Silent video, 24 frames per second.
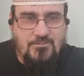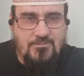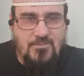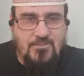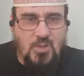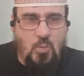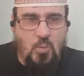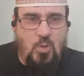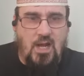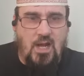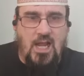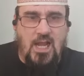
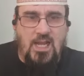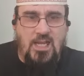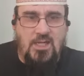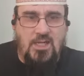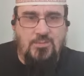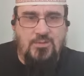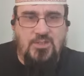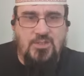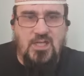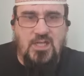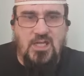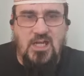Wa
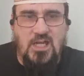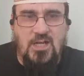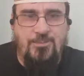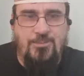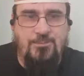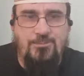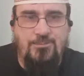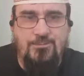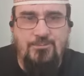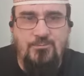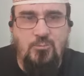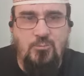alaikum salam.
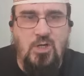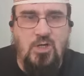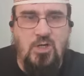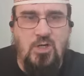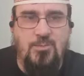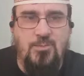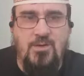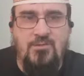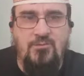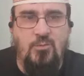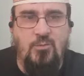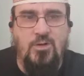
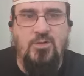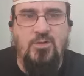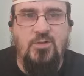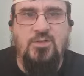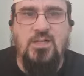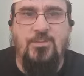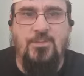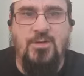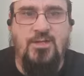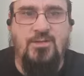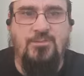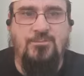Welcome everyone who's
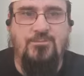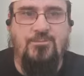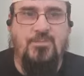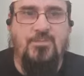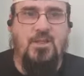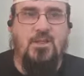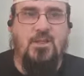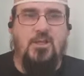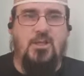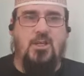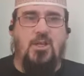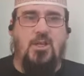coming.
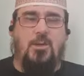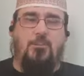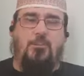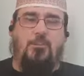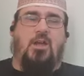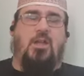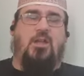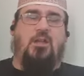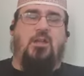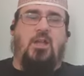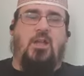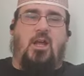
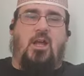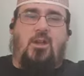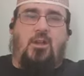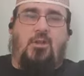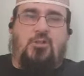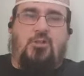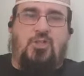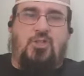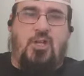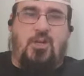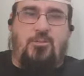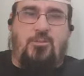But no, no,
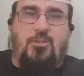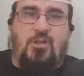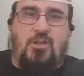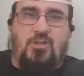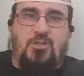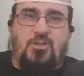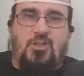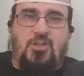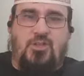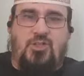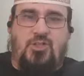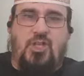
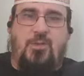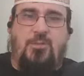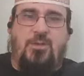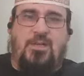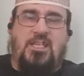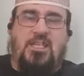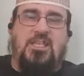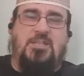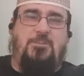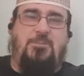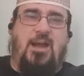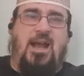
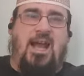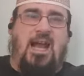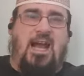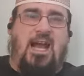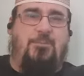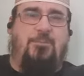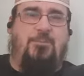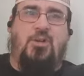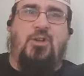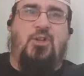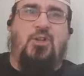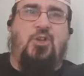Germany is
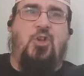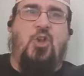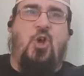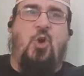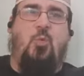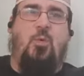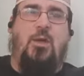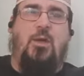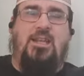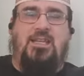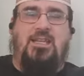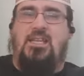bad, but
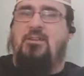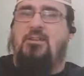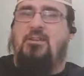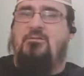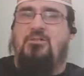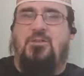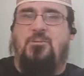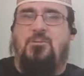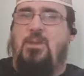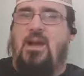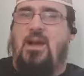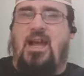nowhere near
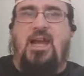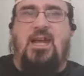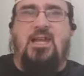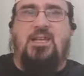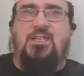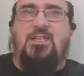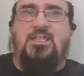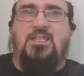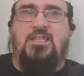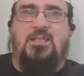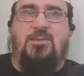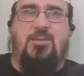as bad
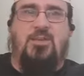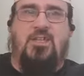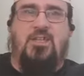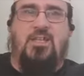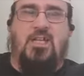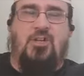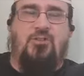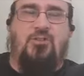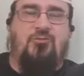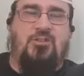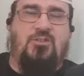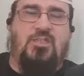as some of the
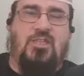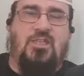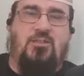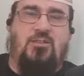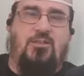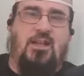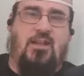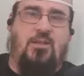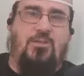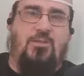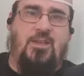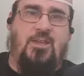countries that
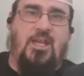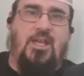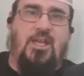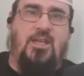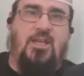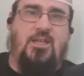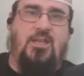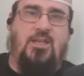are out there.